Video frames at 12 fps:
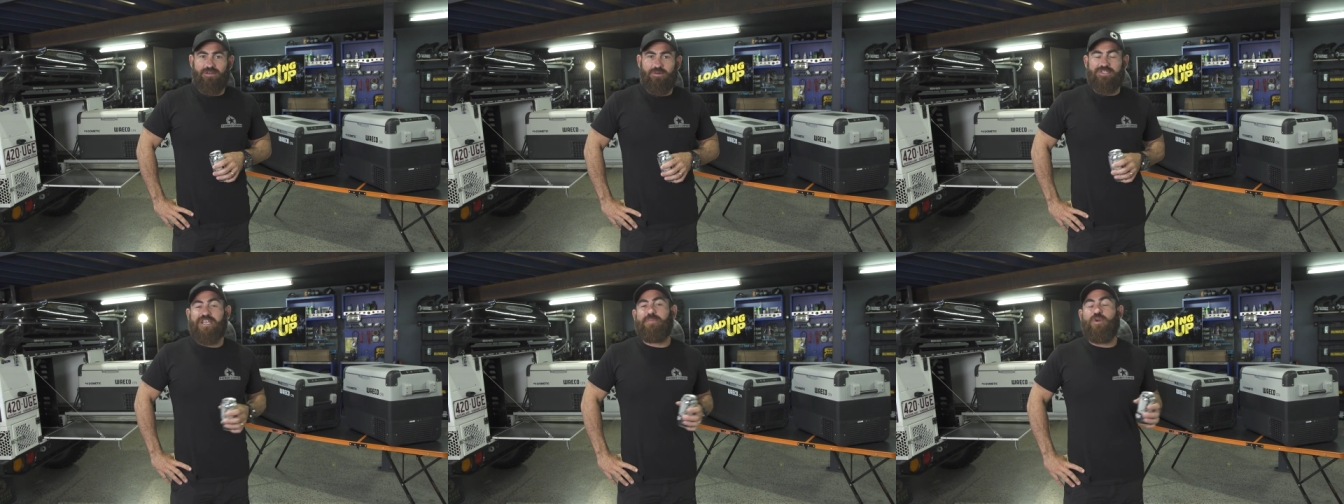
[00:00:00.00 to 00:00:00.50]

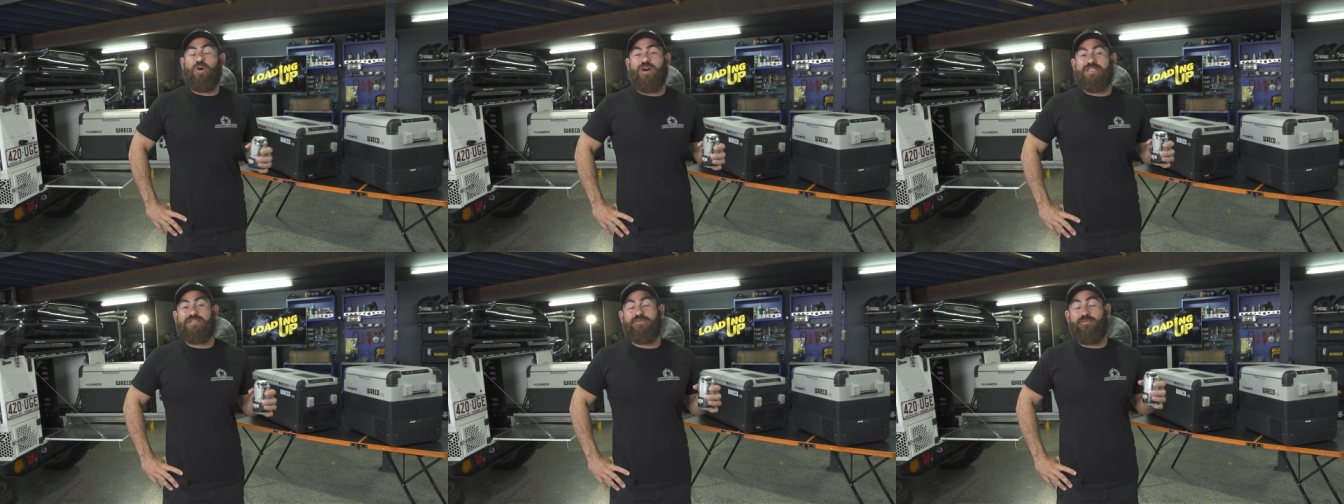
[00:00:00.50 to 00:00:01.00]
What's up,
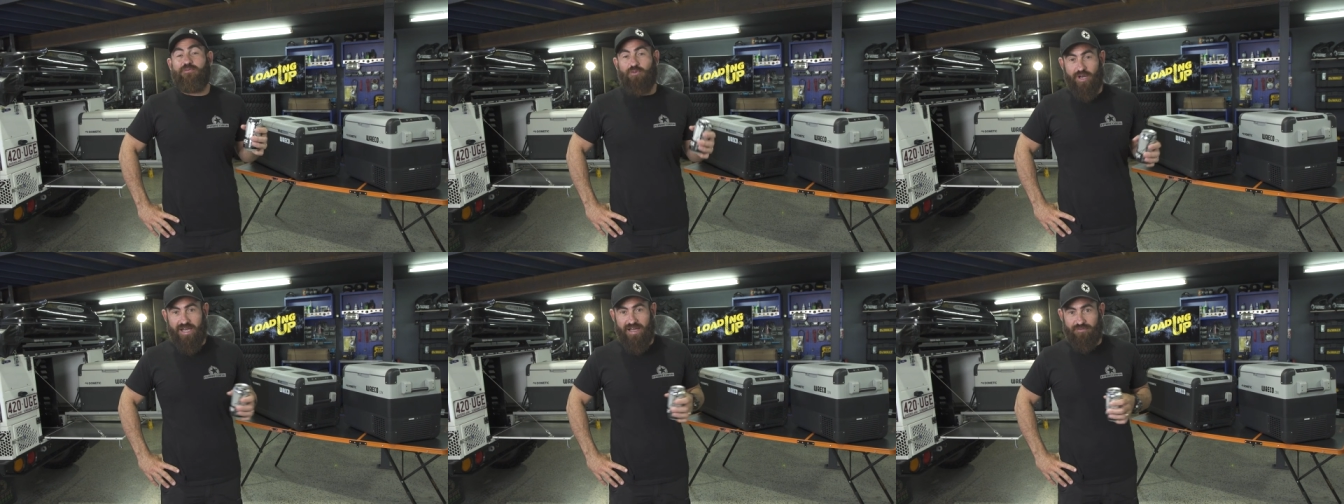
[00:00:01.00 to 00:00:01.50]
guys?
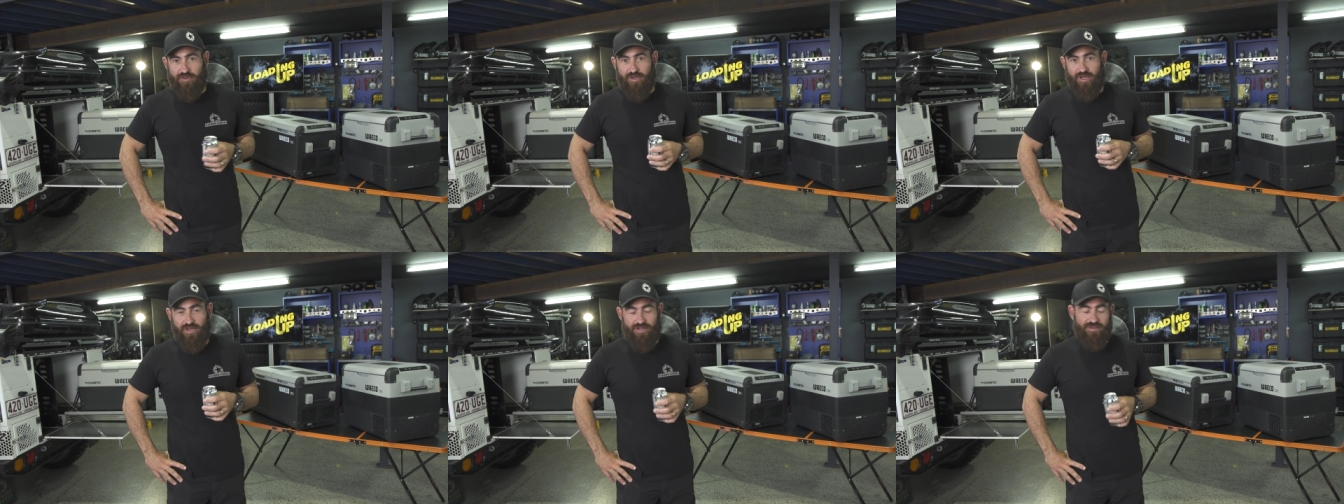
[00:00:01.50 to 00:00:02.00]
Friday
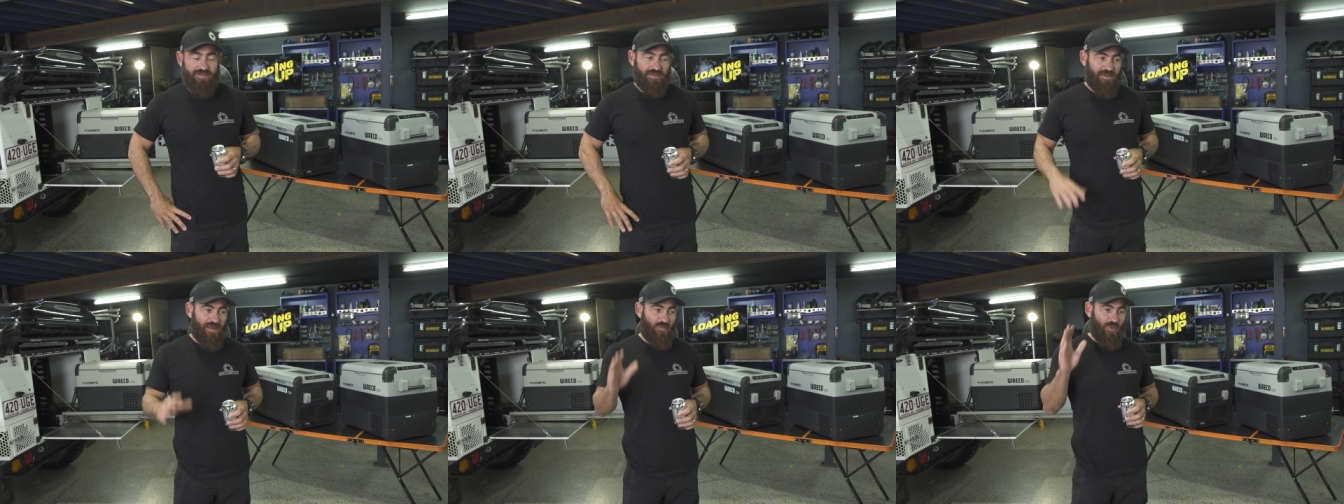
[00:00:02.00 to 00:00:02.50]
afternoon
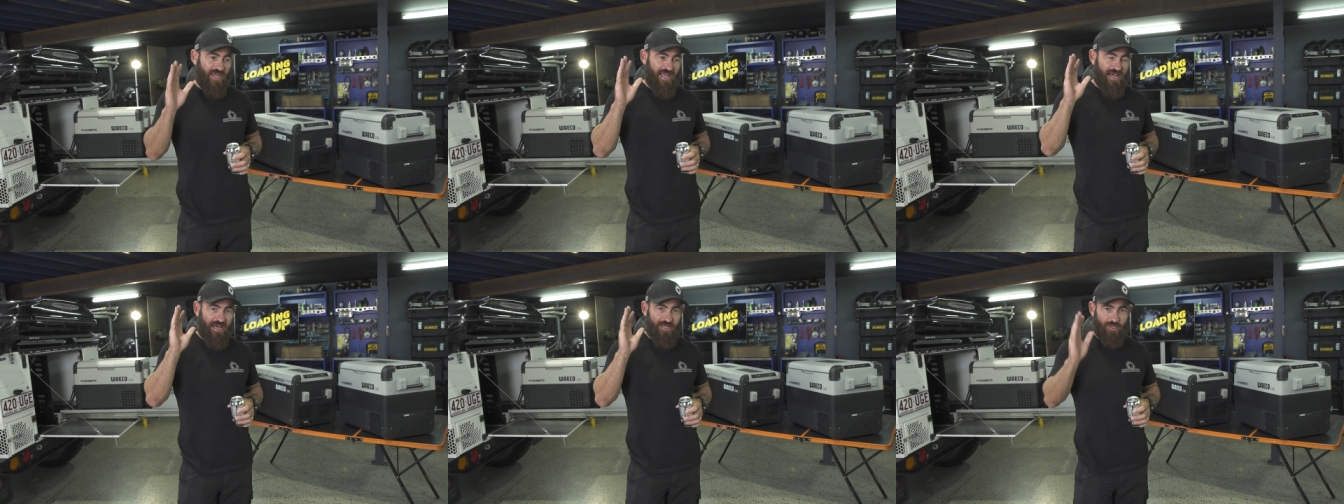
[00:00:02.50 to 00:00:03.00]
and we
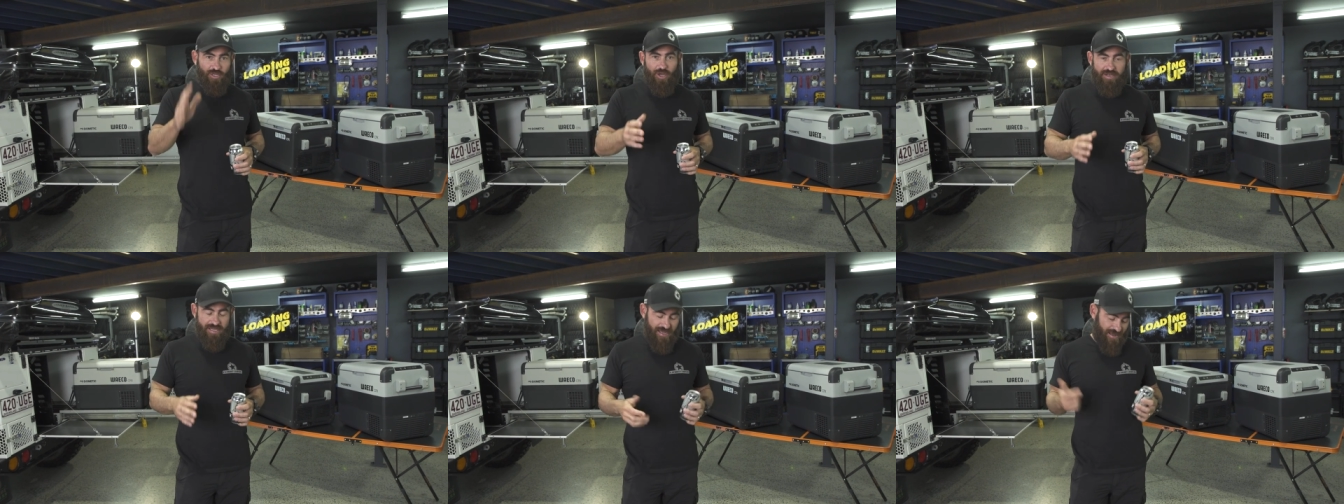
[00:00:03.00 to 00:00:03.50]
are
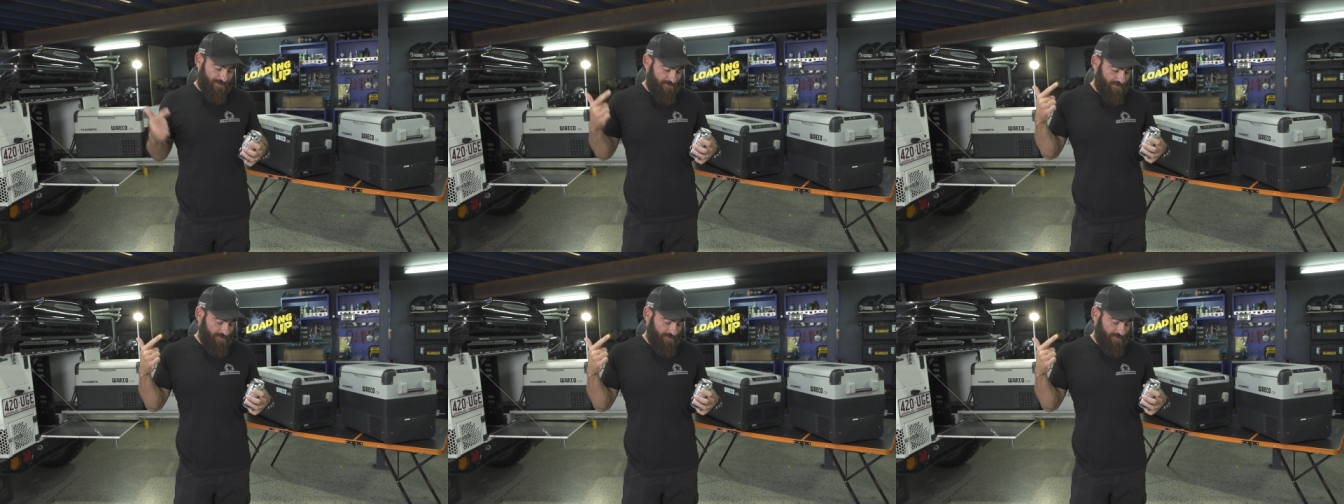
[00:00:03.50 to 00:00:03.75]
loading up.